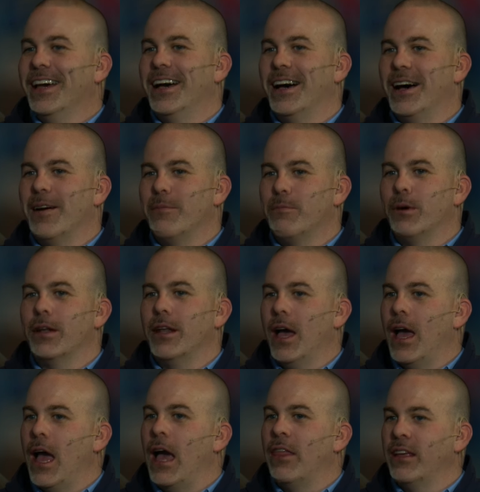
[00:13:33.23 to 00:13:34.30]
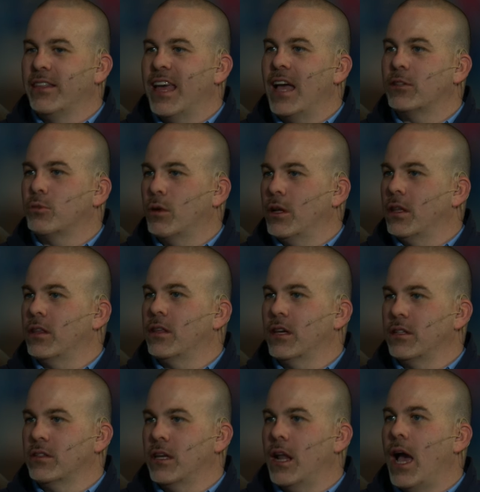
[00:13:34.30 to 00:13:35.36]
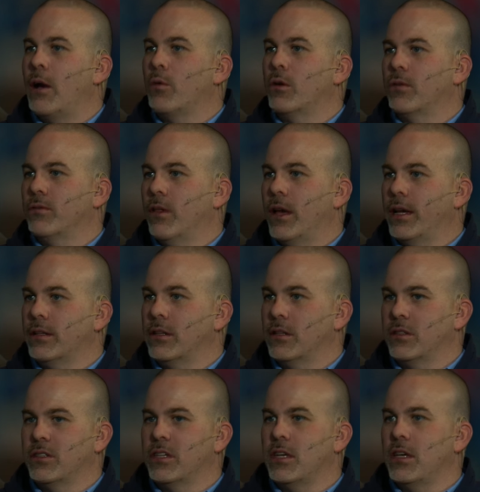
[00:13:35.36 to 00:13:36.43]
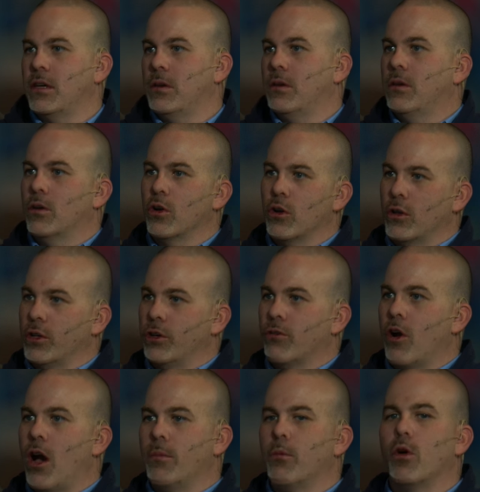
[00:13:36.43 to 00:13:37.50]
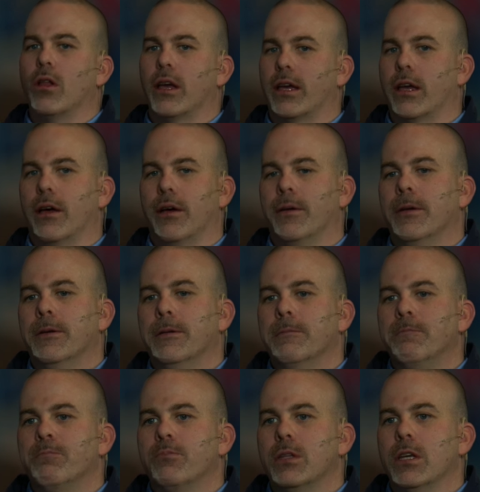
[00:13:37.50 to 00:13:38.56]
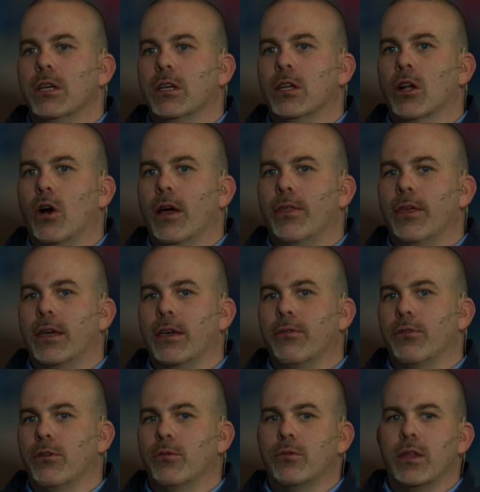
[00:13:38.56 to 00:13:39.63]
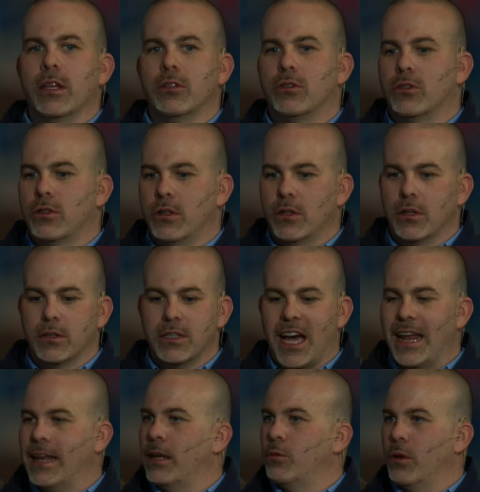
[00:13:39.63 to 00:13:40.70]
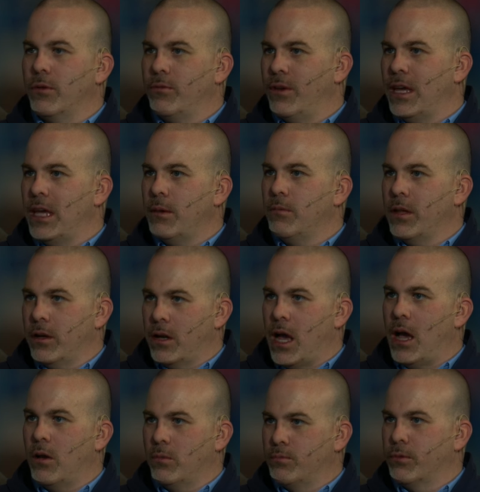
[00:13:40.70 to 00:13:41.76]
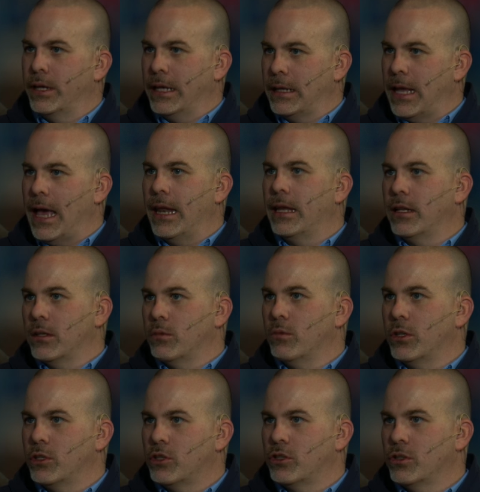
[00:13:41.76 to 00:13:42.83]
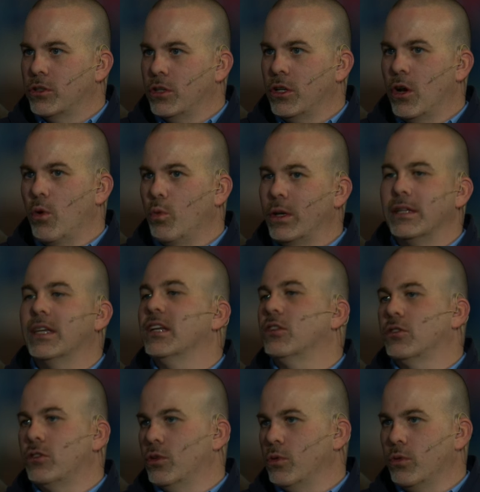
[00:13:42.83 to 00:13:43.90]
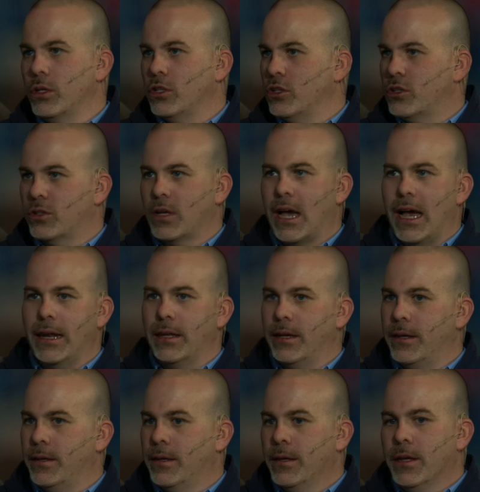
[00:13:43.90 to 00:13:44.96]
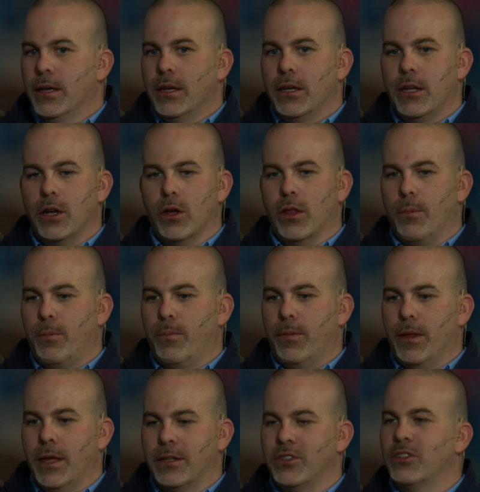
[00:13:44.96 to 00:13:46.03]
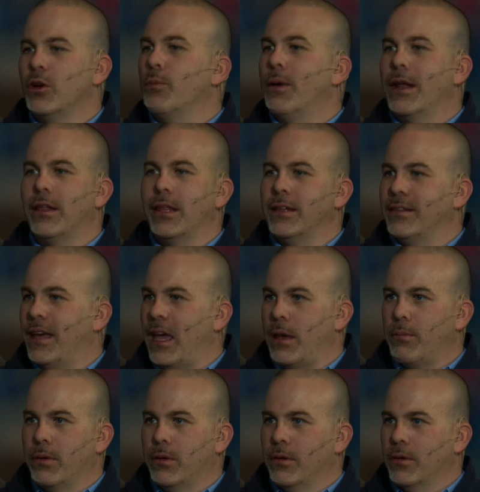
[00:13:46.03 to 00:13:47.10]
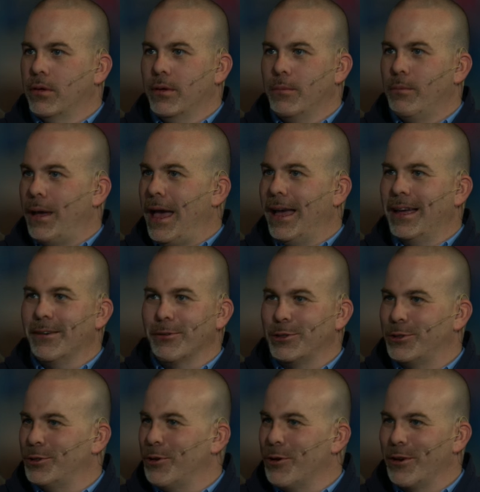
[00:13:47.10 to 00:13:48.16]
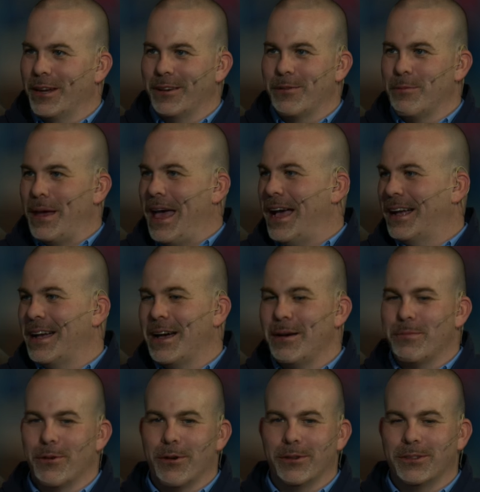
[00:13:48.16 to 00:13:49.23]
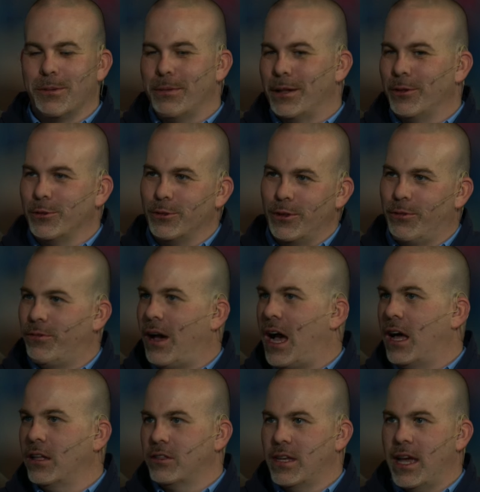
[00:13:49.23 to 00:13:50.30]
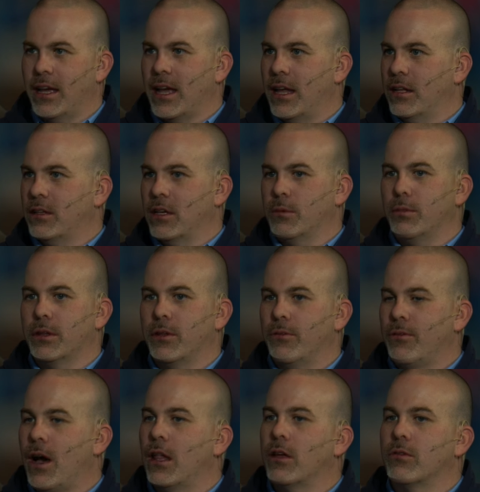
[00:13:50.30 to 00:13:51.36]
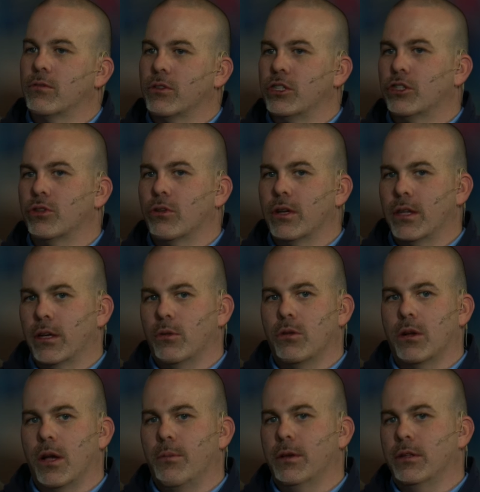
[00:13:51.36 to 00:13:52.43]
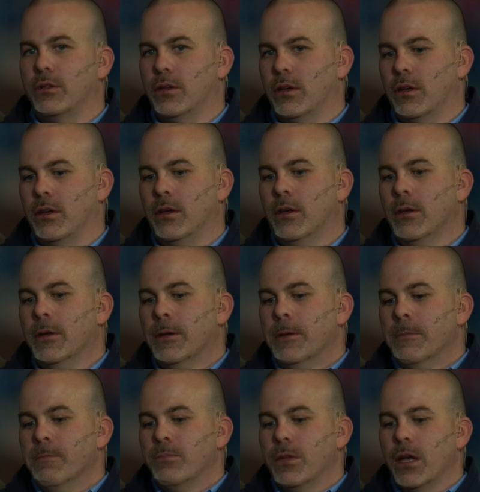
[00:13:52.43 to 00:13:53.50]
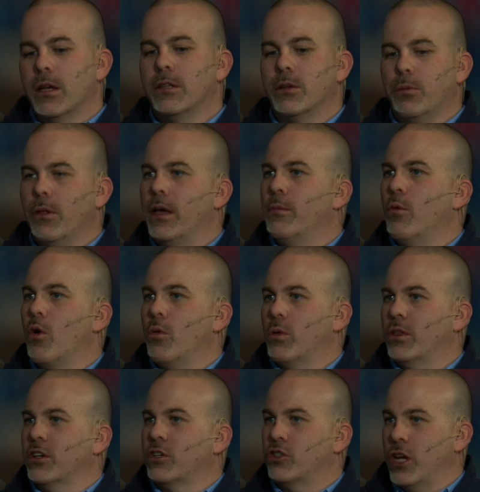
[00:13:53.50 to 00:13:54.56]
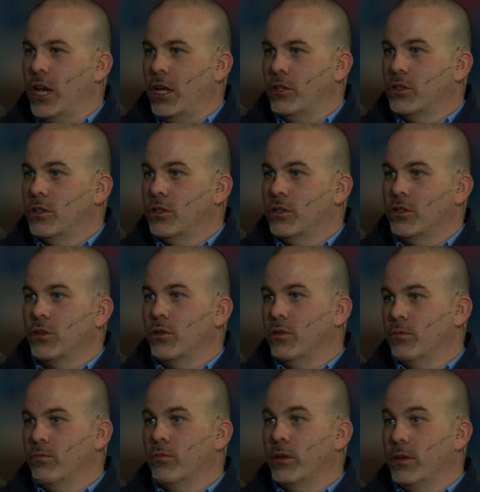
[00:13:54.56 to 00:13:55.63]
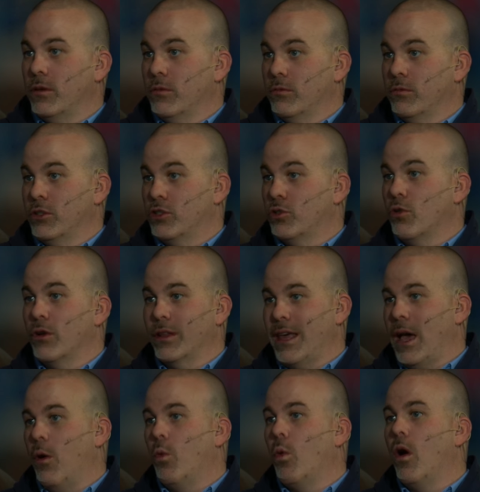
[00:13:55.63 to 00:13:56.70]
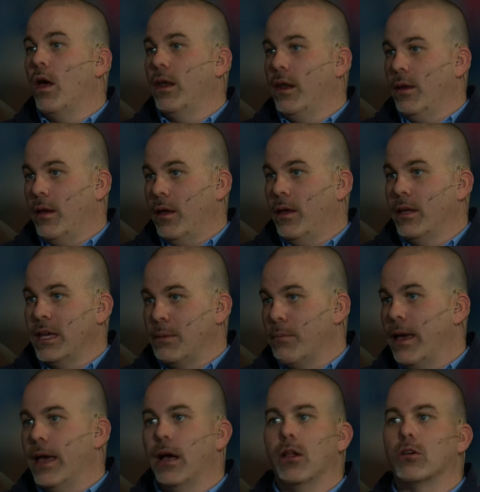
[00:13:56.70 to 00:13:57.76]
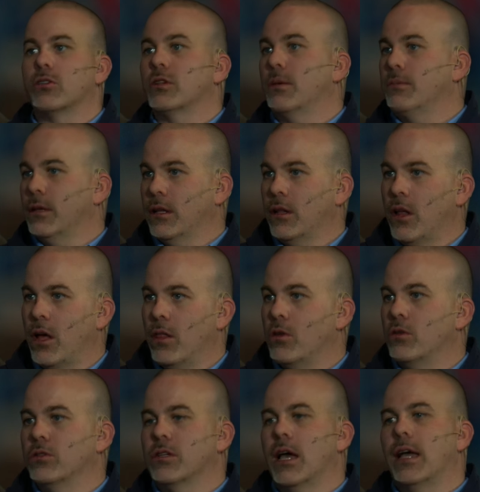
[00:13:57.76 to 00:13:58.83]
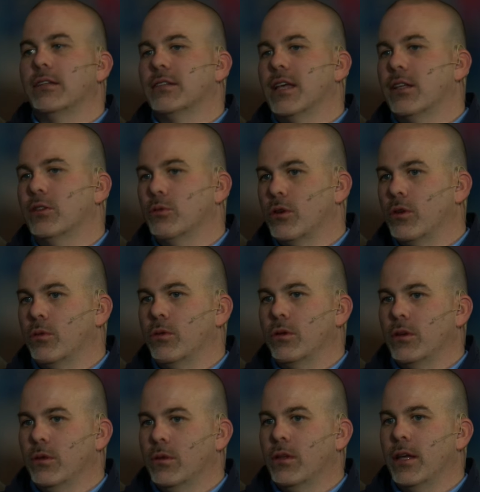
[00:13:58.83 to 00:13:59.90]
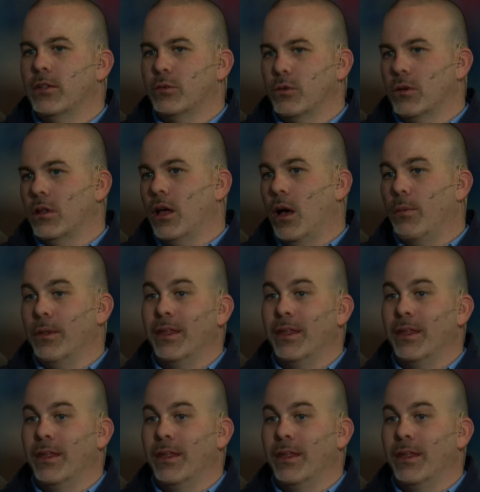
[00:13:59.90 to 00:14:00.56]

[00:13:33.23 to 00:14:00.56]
Um, but I, I, think that's one of the things that I would have liked to see earlier on, more like a, you, you know, I think if you in, tied it in with Veeam, they're now bringing that in, which you know we didn't do. We just kind of, you know, the it's still better than tape back, restoring backup or somebody loses a file, that kind of thing. But the file over restore, I think, will come into into play more with Exchange. So re restoring that one email or something along those lines. That's where it would. That's where it'll help.